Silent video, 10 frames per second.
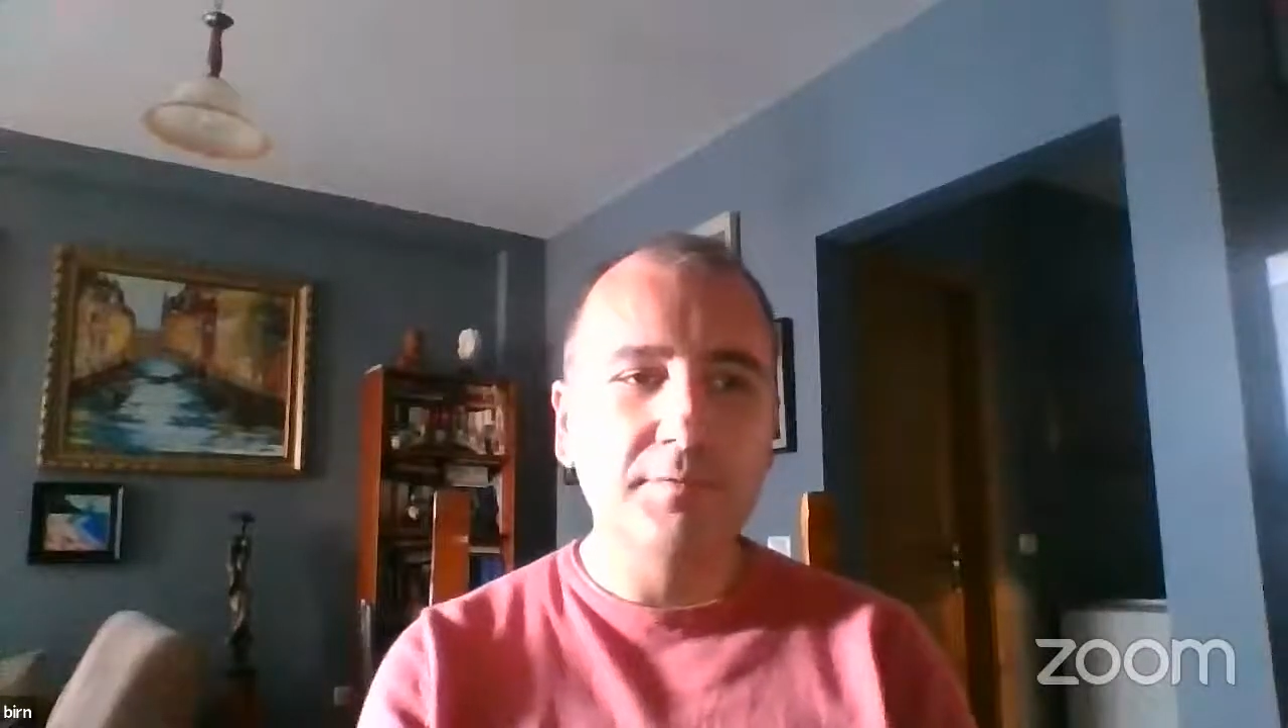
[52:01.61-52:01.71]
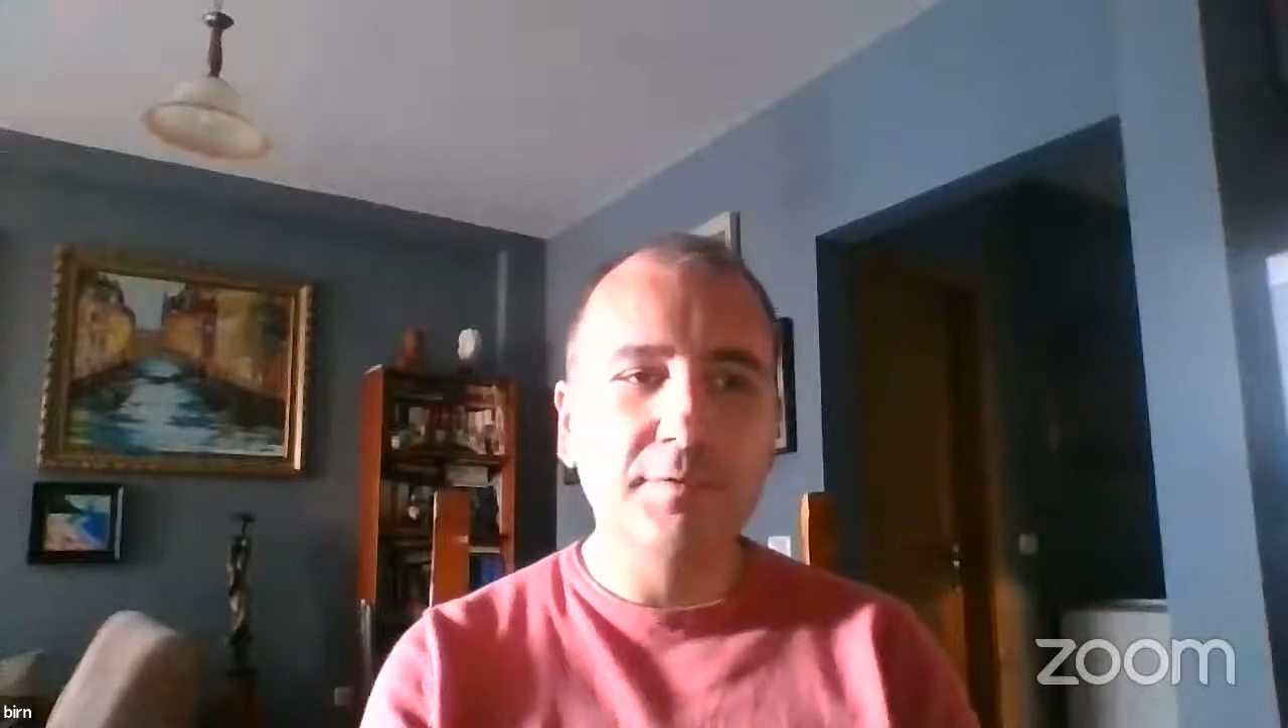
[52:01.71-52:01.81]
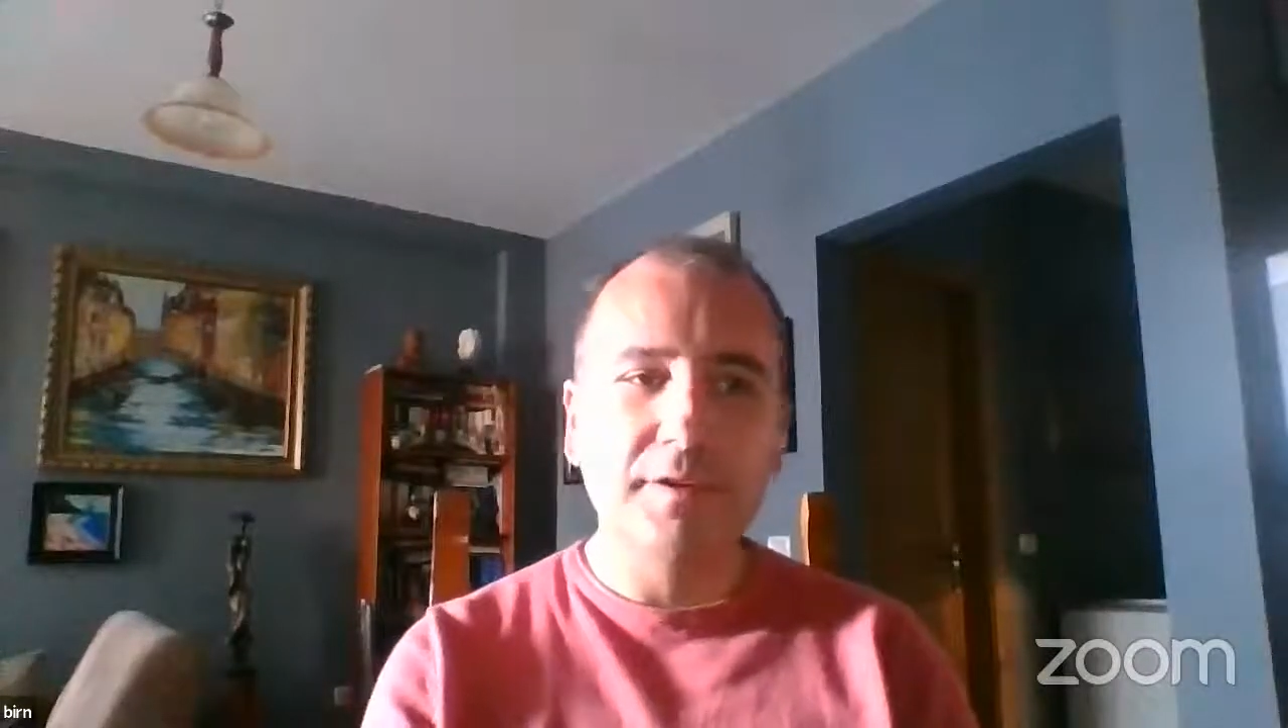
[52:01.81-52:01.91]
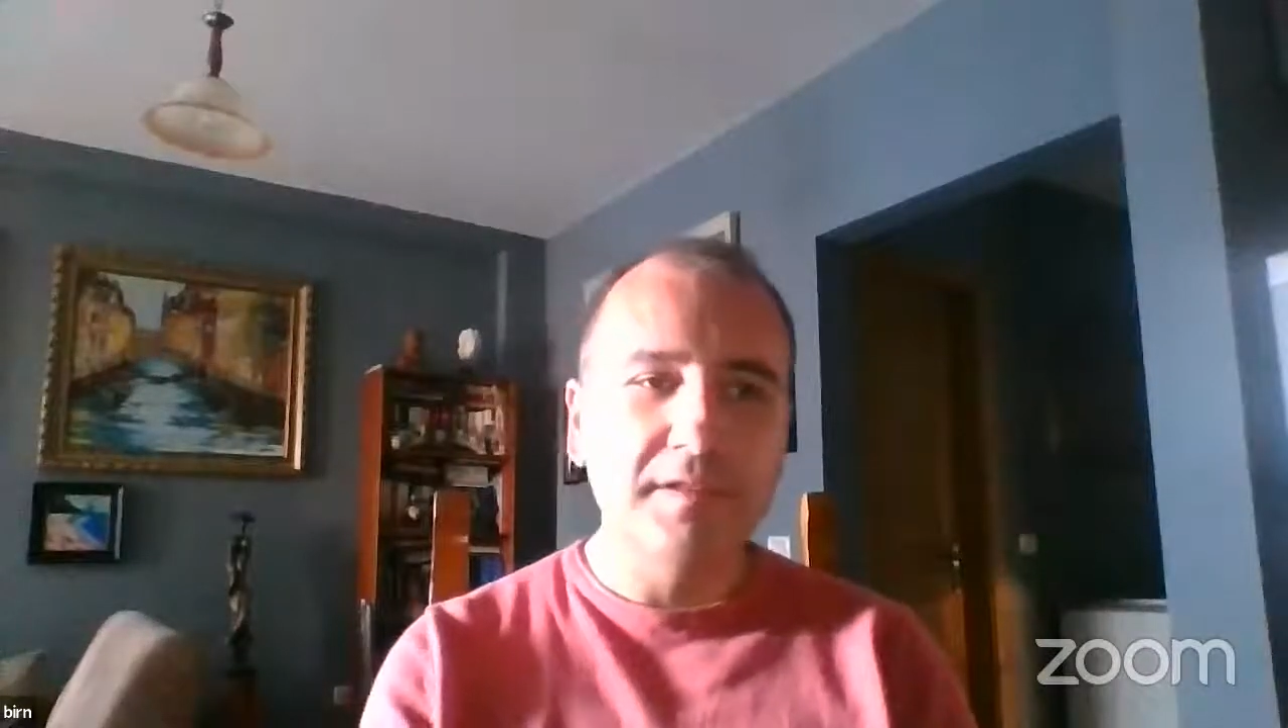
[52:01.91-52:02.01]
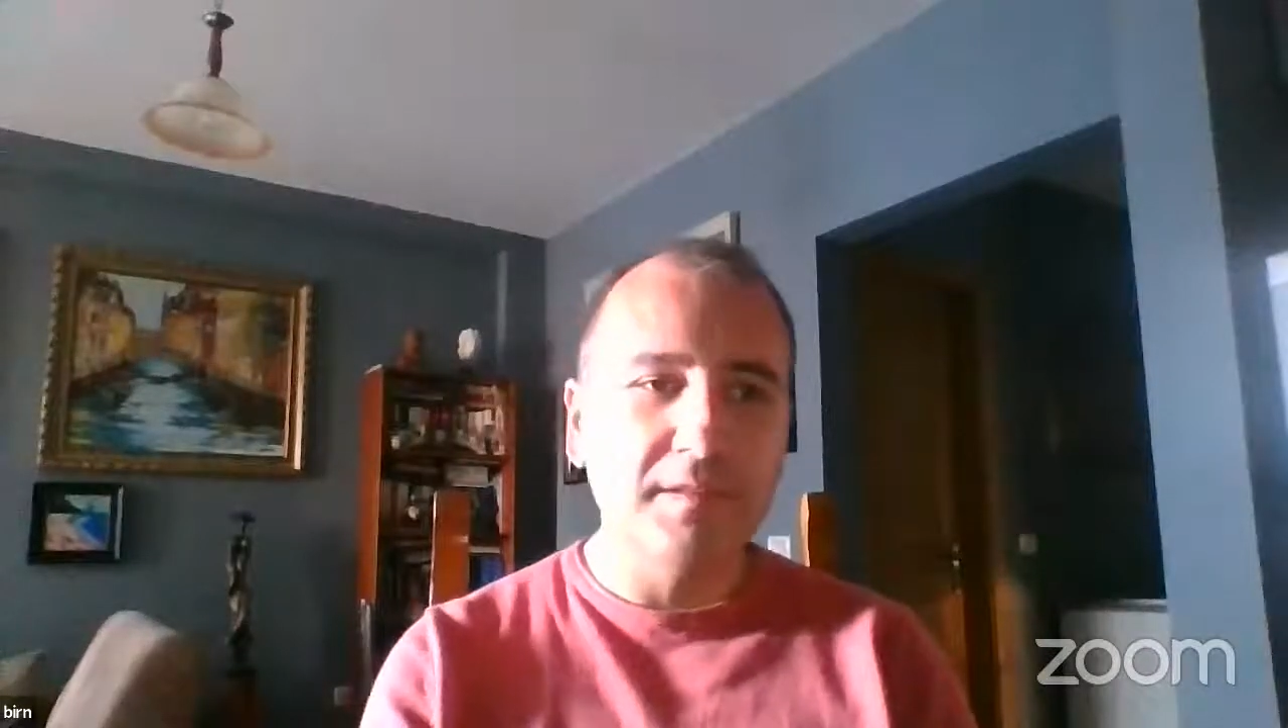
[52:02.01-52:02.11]

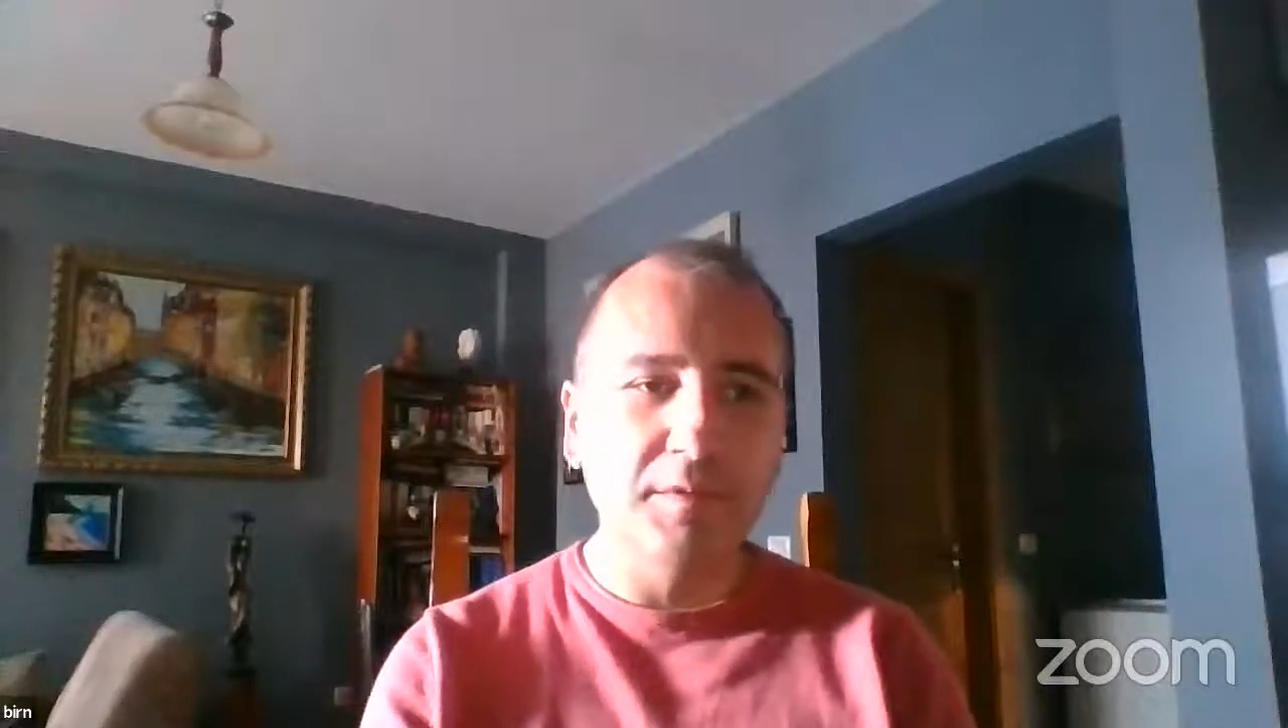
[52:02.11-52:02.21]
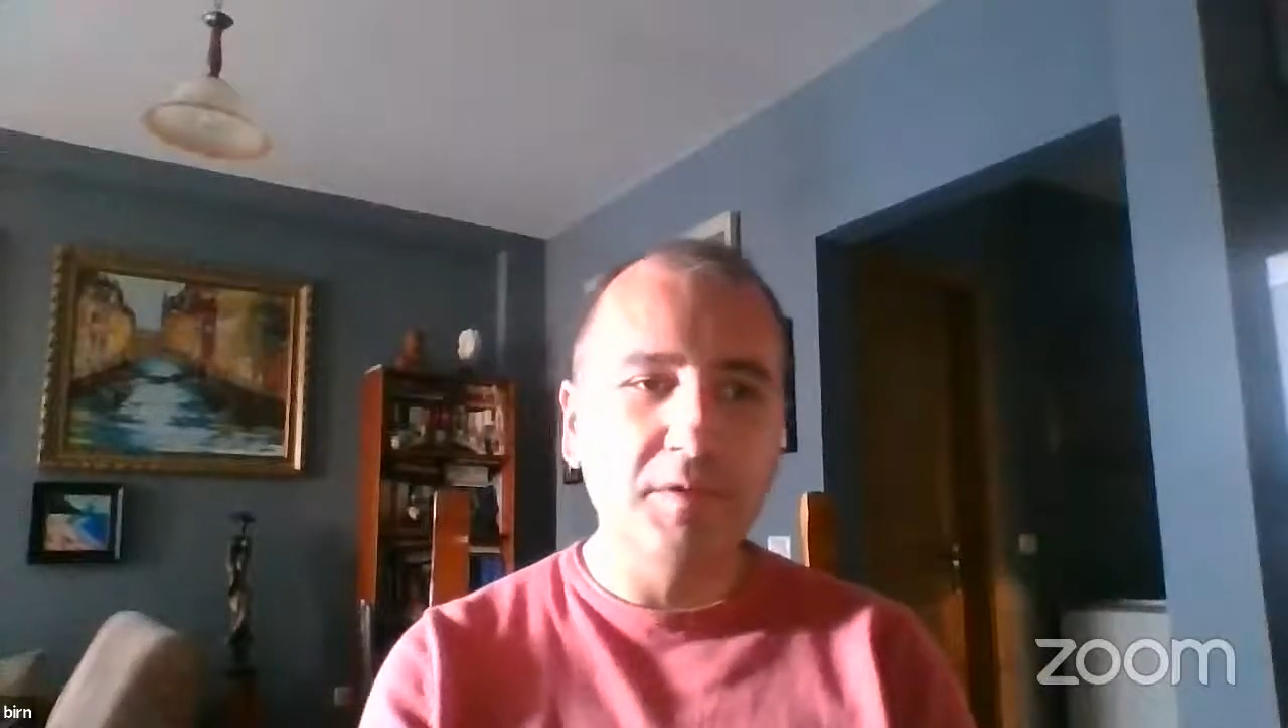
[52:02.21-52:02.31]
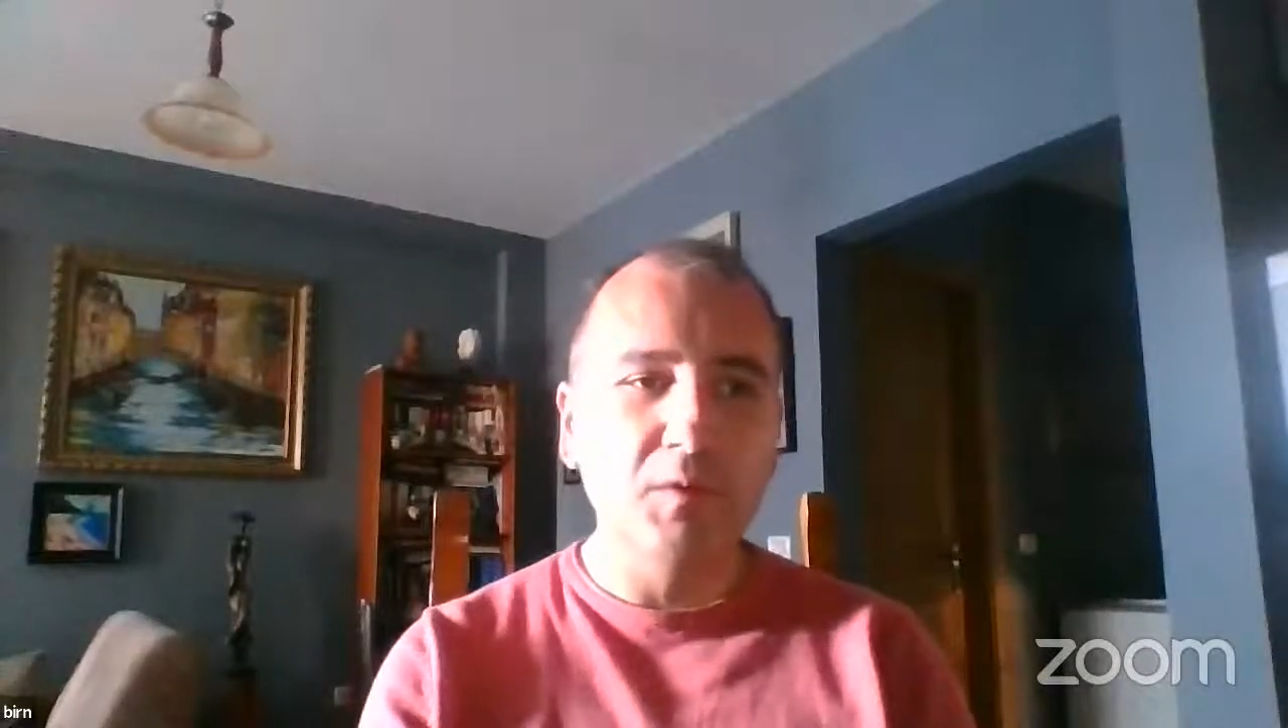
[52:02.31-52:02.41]
very similar